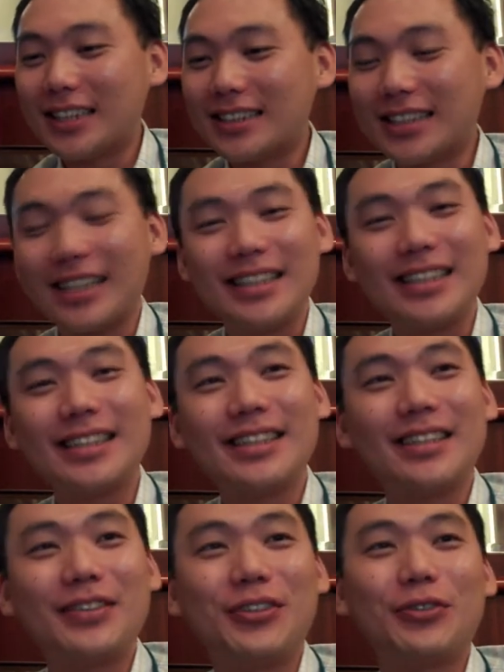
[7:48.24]
case study,
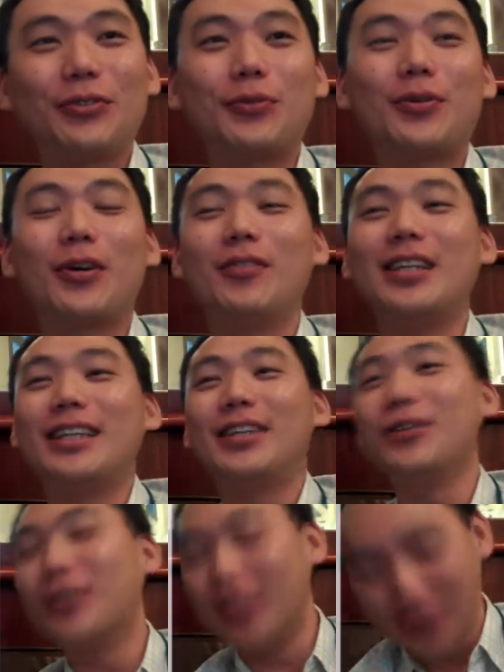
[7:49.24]
which will probably
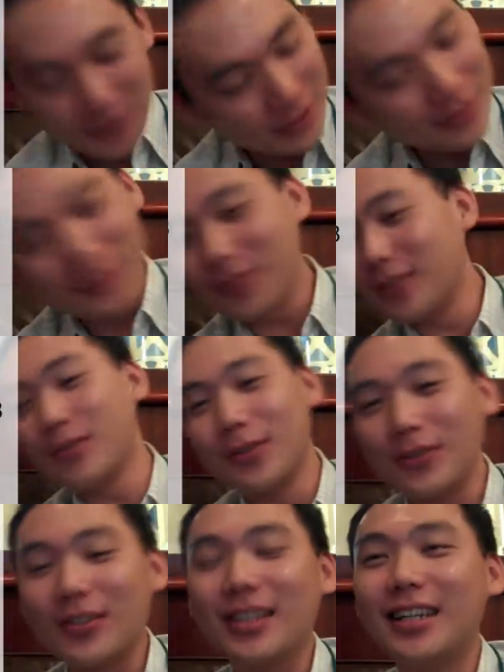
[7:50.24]
kill a lot of
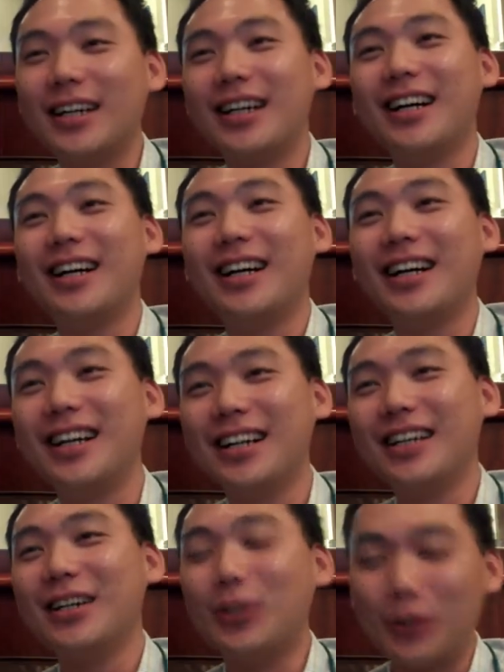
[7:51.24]
people
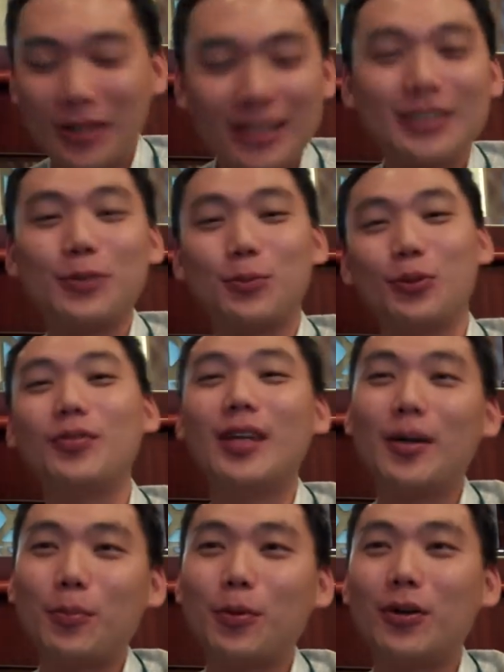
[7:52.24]
who needs to prove
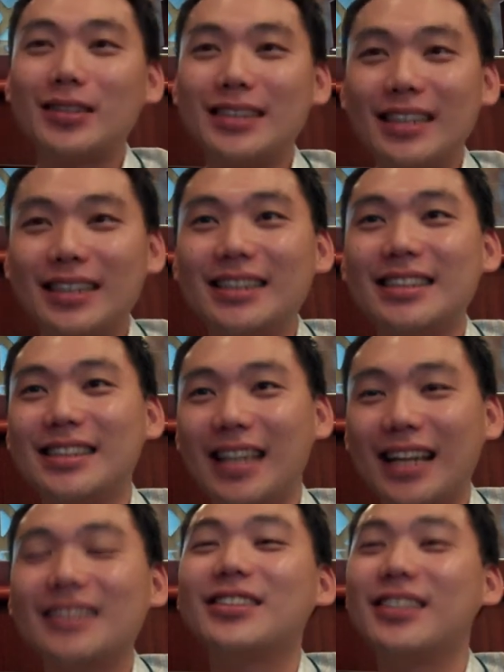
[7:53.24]
their boss that this
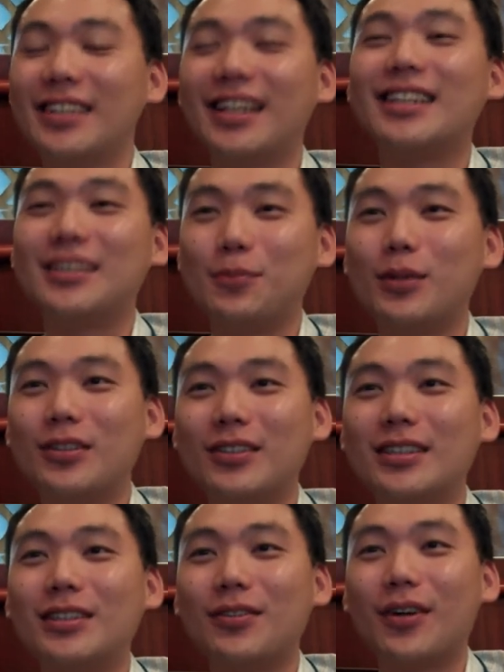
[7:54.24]
actually has a
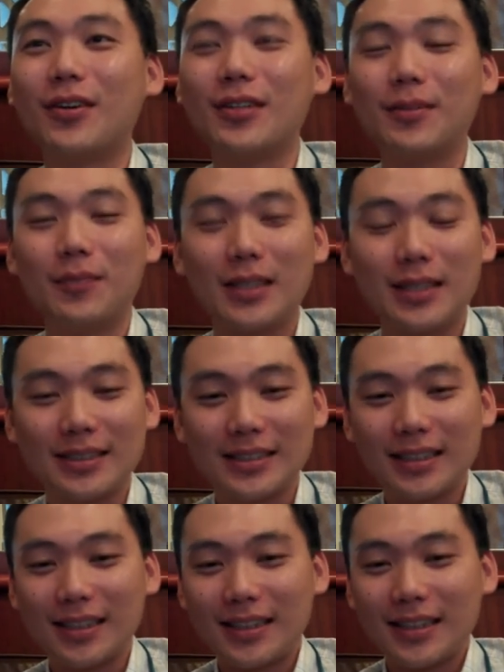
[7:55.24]
matrix around it. Because
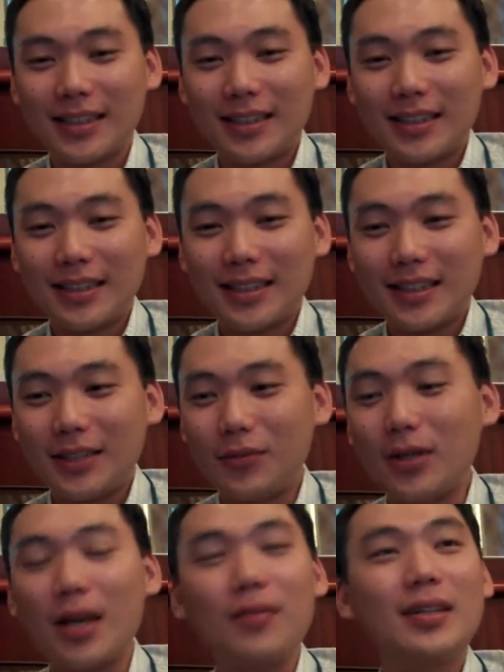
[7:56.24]

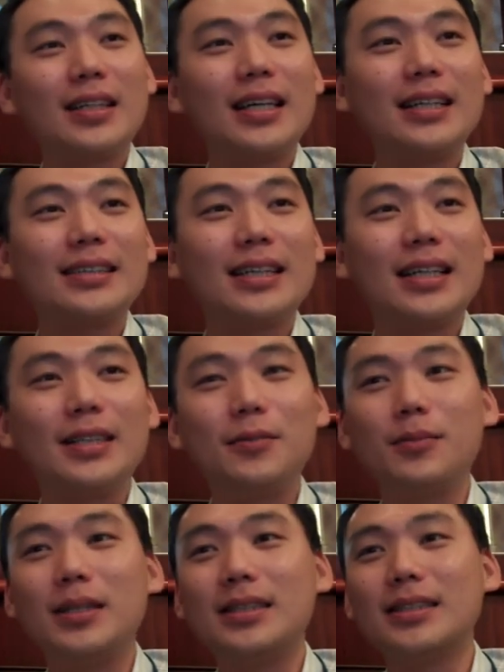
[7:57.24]
if you have a case study,
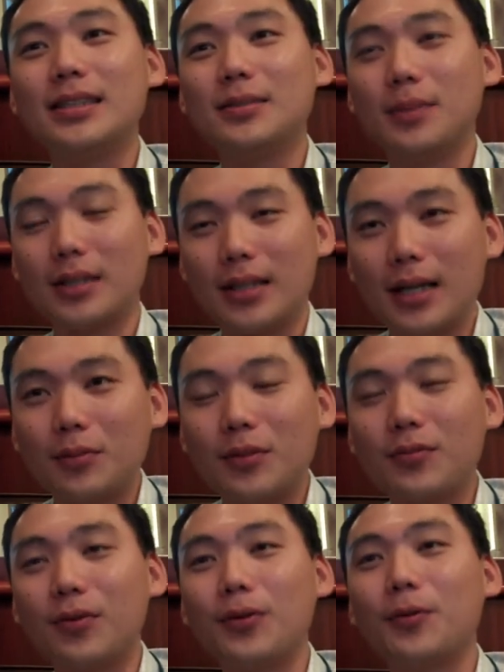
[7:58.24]
means it's been
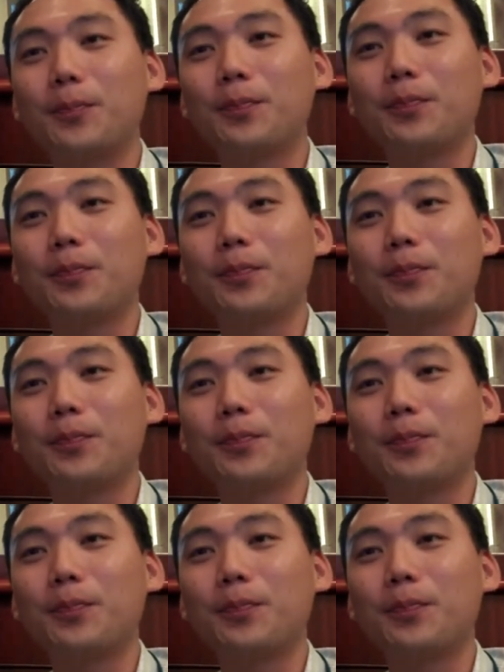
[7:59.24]
done before,